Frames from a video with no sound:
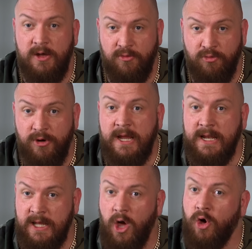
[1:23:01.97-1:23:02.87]

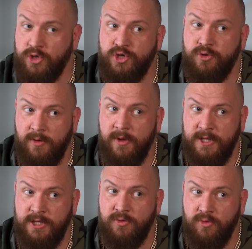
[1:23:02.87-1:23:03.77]
really unsure
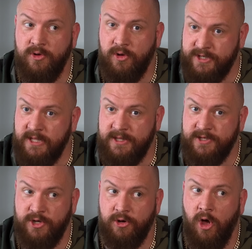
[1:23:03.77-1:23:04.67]
whether you did
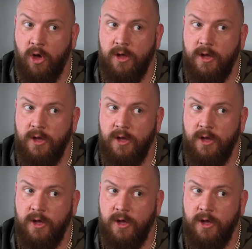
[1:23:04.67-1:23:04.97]
this or not.